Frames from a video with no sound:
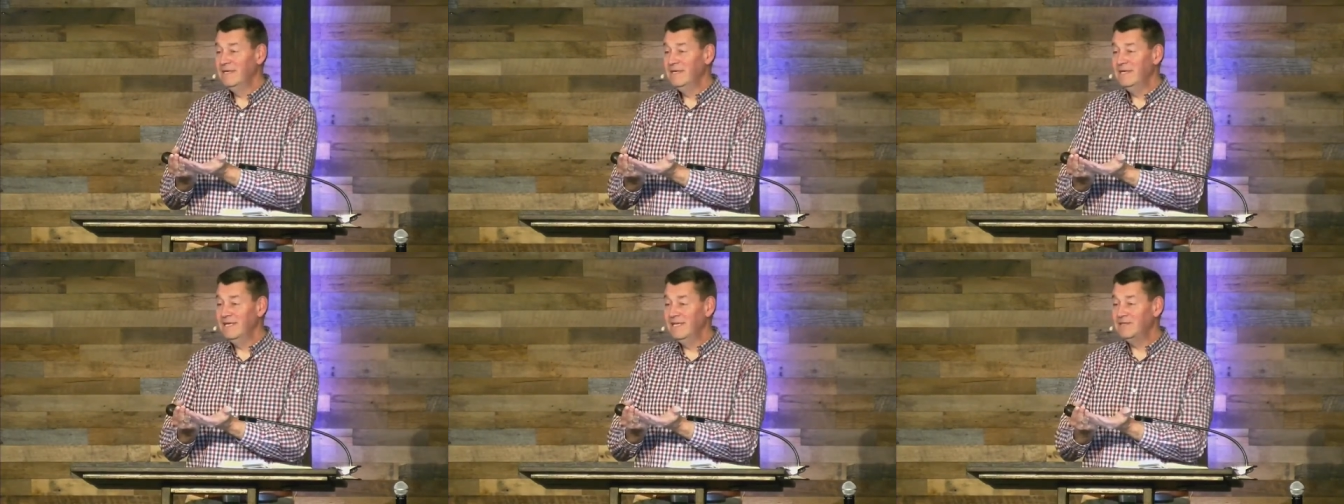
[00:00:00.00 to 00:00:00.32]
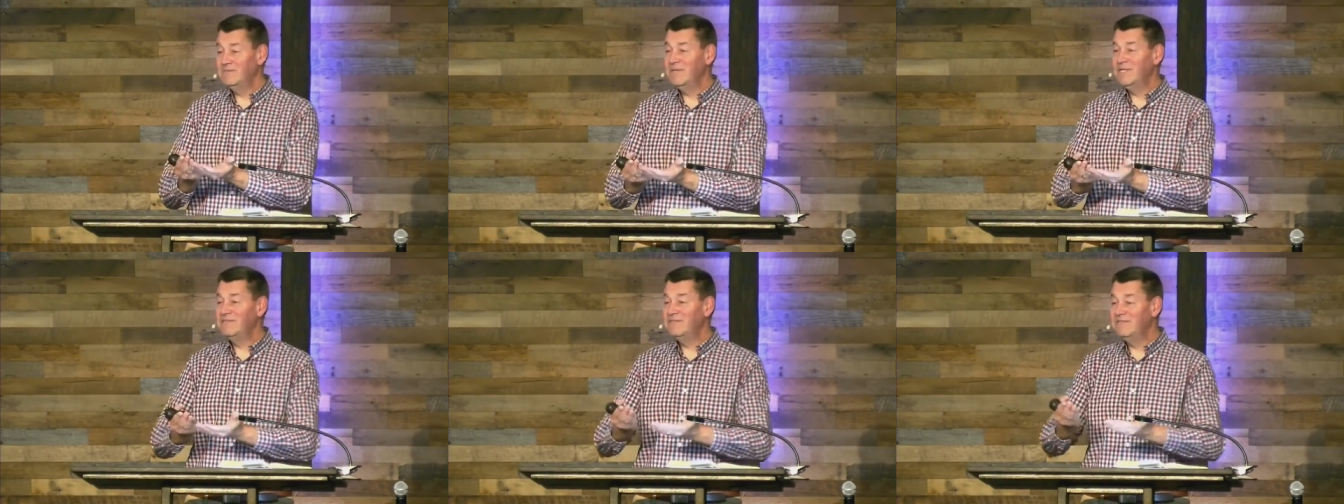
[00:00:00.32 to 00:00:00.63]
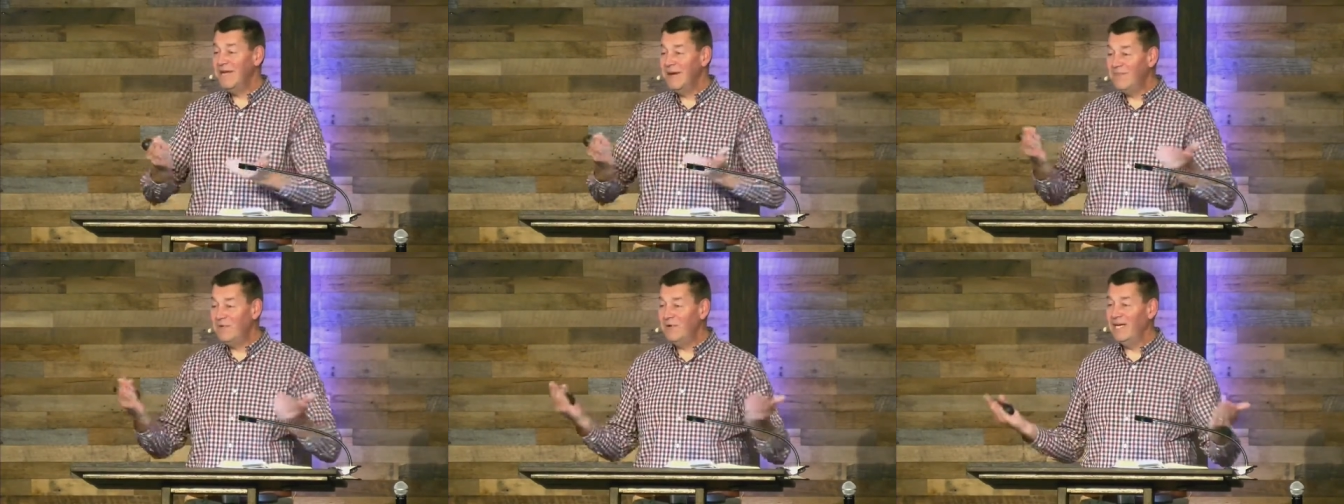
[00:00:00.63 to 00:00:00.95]
It has been
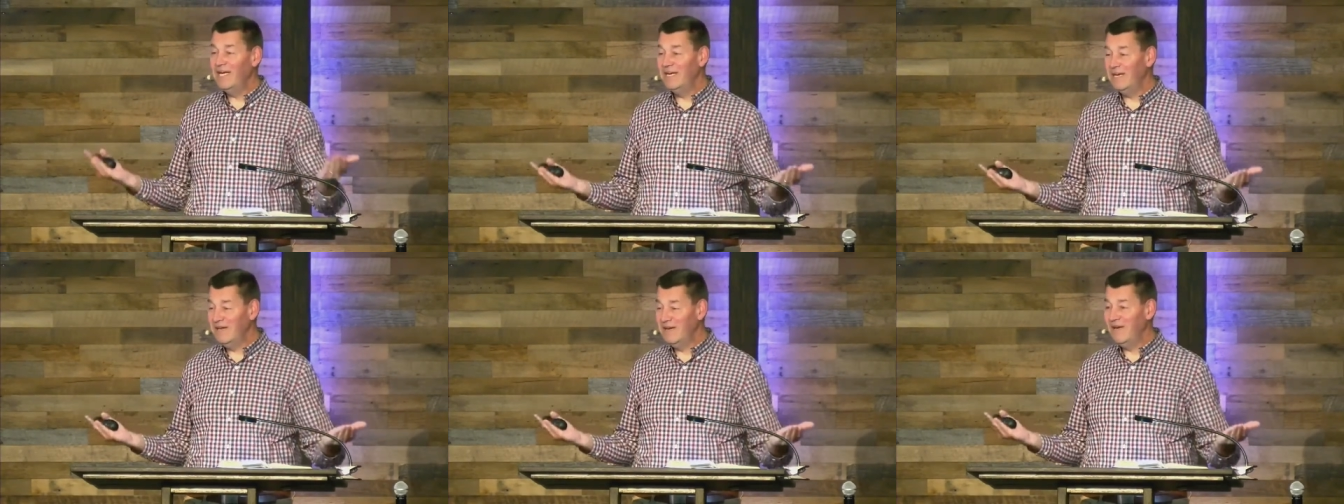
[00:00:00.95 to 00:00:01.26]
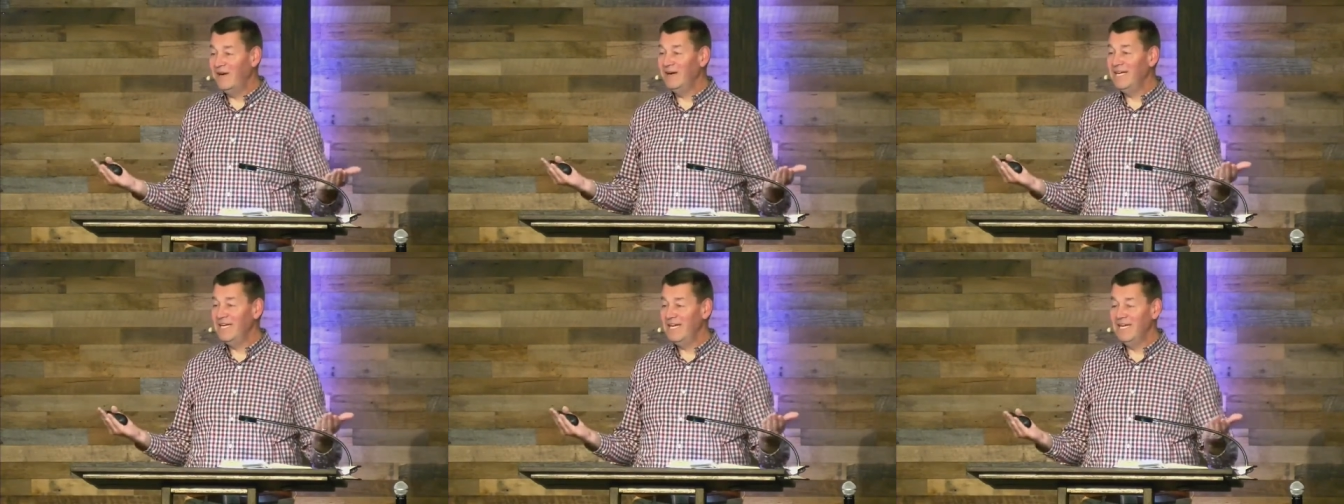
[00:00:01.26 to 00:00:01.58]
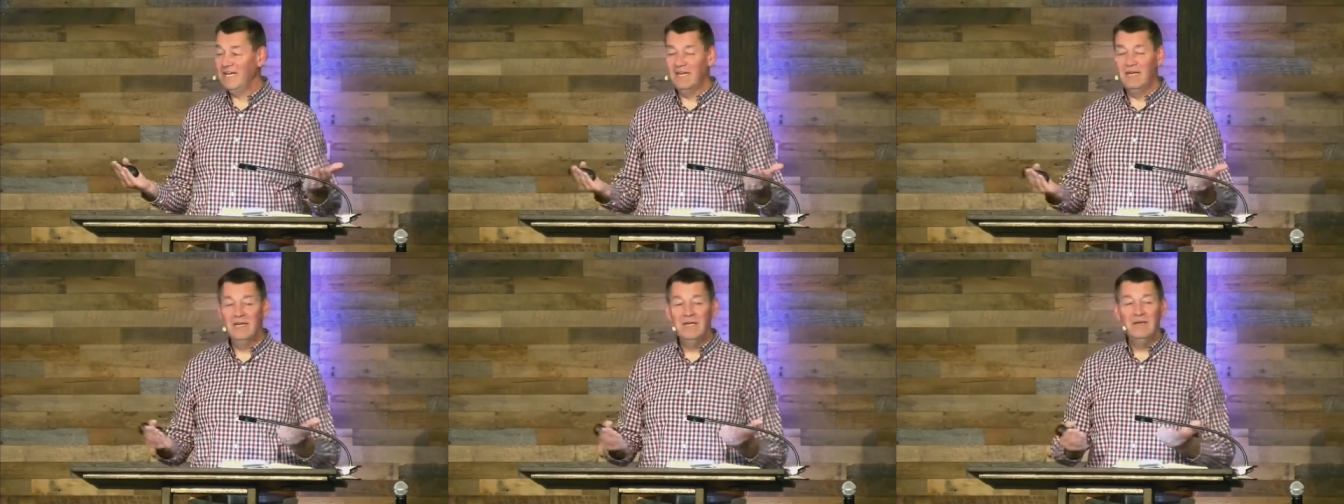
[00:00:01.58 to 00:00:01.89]
separated in our
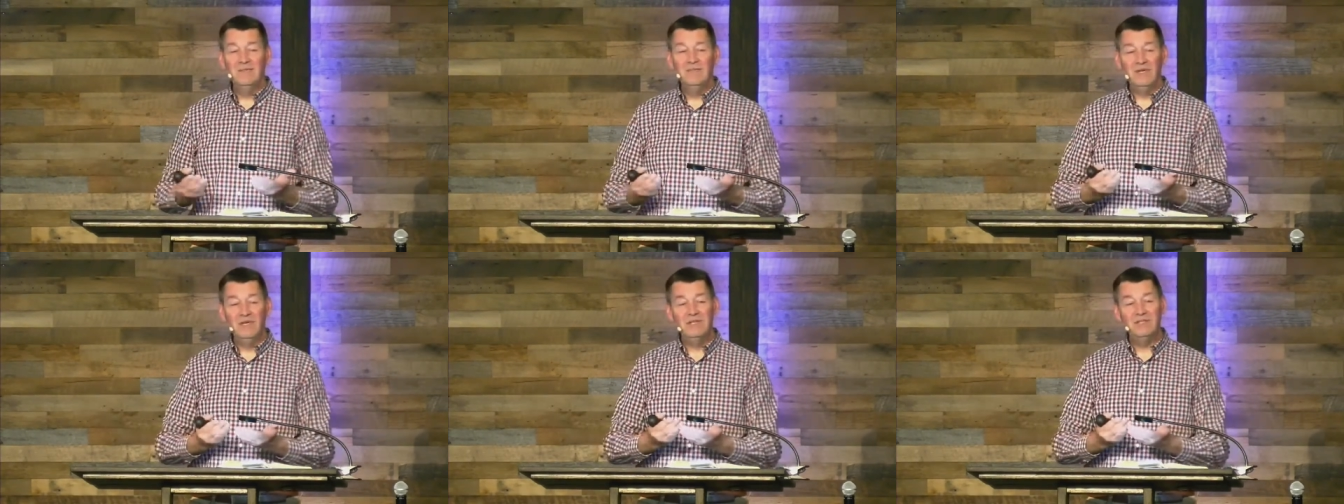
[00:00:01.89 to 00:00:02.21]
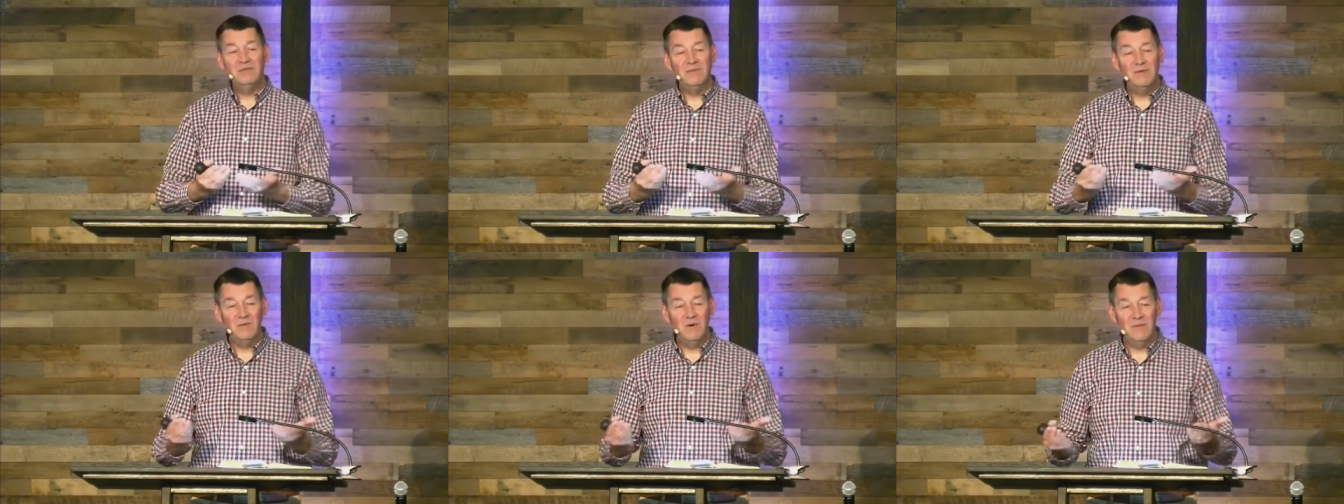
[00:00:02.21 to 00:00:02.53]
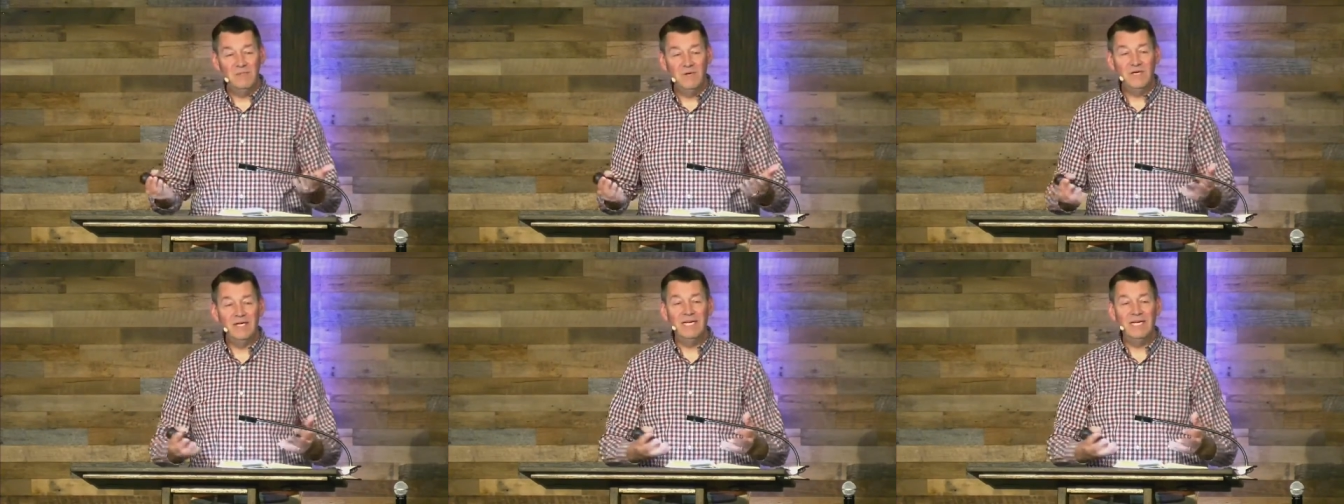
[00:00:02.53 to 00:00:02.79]
canon, but it used to be one book.